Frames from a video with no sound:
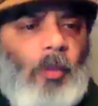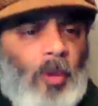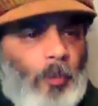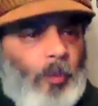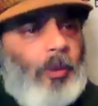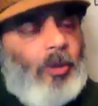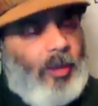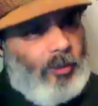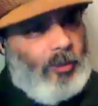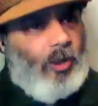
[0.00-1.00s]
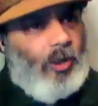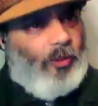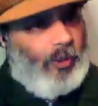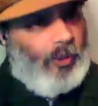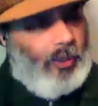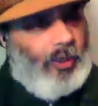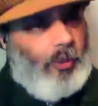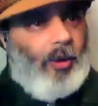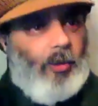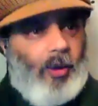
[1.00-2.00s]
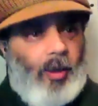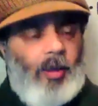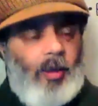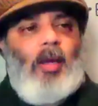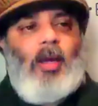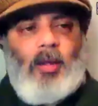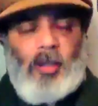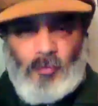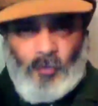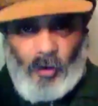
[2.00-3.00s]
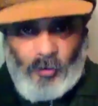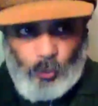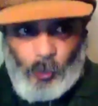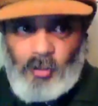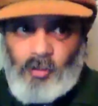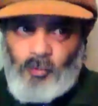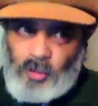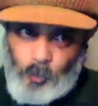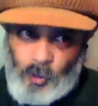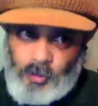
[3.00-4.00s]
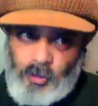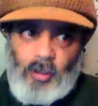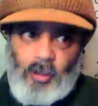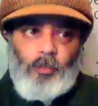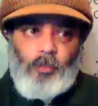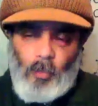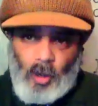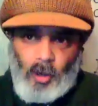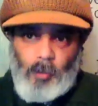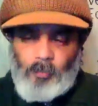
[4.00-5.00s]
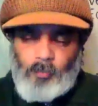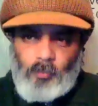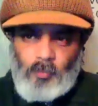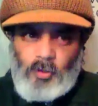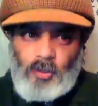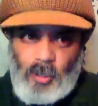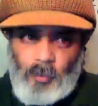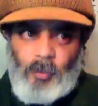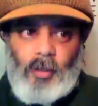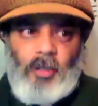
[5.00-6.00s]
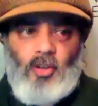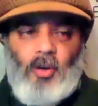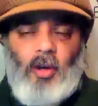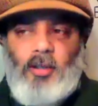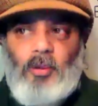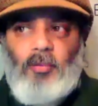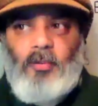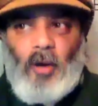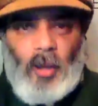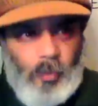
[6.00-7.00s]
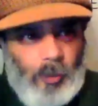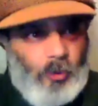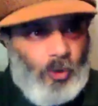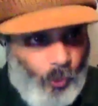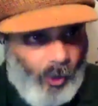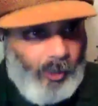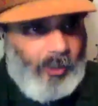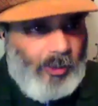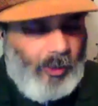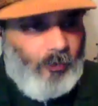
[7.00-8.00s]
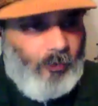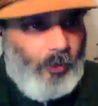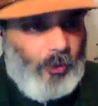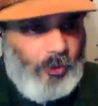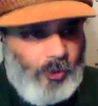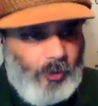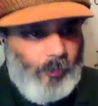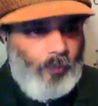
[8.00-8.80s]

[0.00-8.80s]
but people can then start thinking about that. There's various ways of expressing it. I typically try to invite people to write it down first.